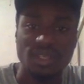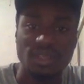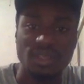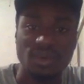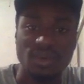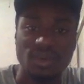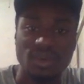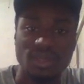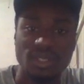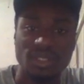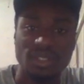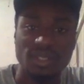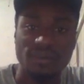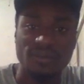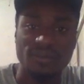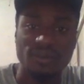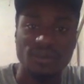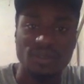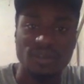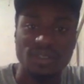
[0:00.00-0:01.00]
all these have
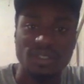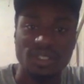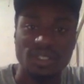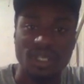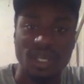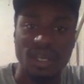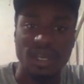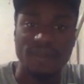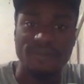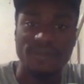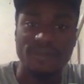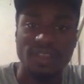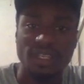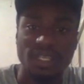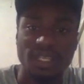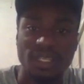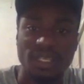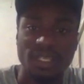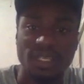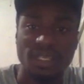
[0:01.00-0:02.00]
got
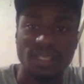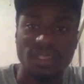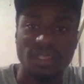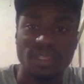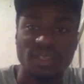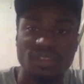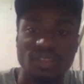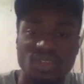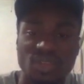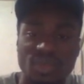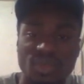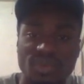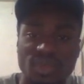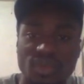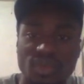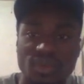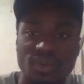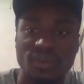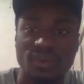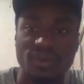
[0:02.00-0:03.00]
affiliate link in the
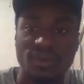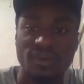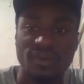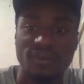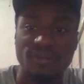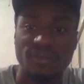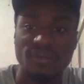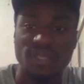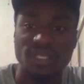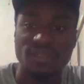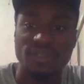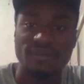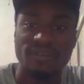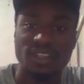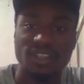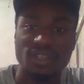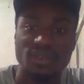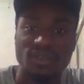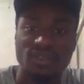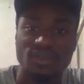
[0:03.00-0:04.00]
description of all of these
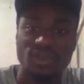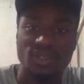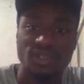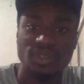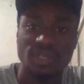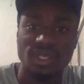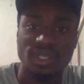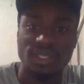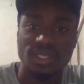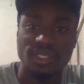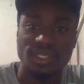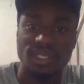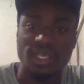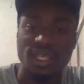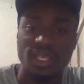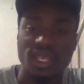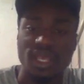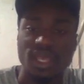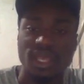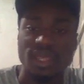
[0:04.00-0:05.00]
videos. So as you can see,
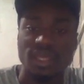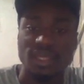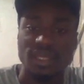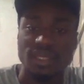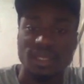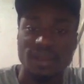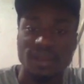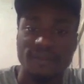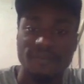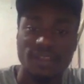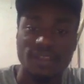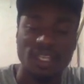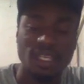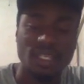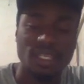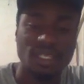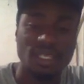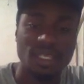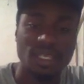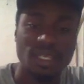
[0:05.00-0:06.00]
there's an
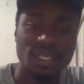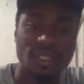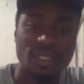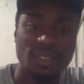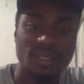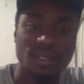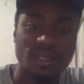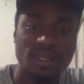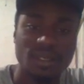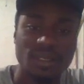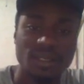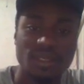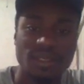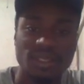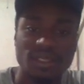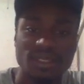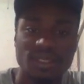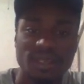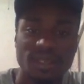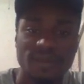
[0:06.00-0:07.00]
affiliate link there.
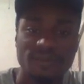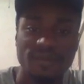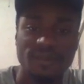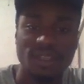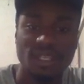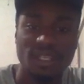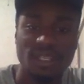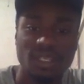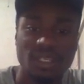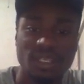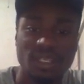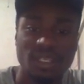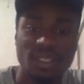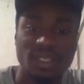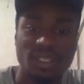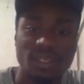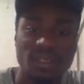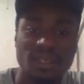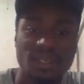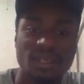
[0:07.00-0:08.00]
There's an affiliate link
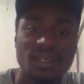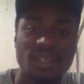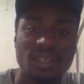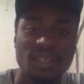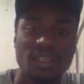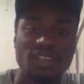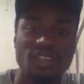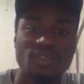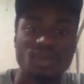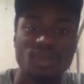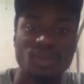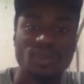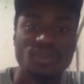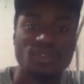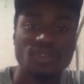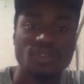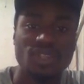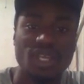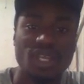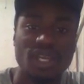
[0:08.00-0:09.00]
there. This one was
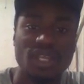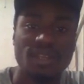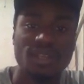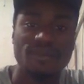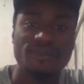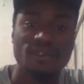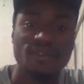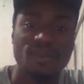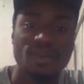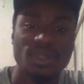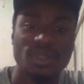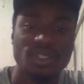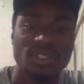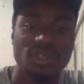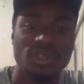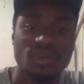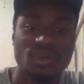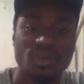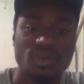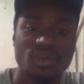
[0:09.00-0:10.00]
done 4 months
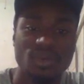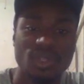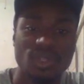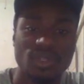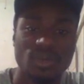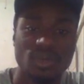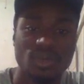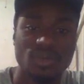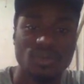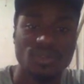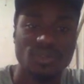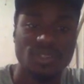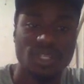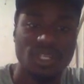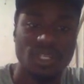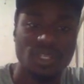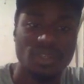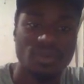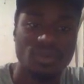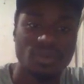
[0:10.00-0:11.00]
ago. This one was
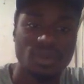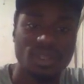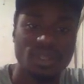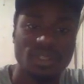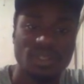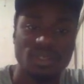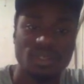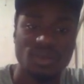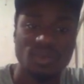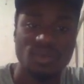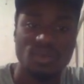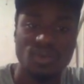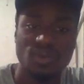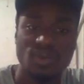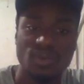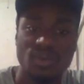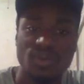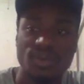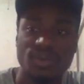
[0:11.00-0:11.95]
done 2 days ago.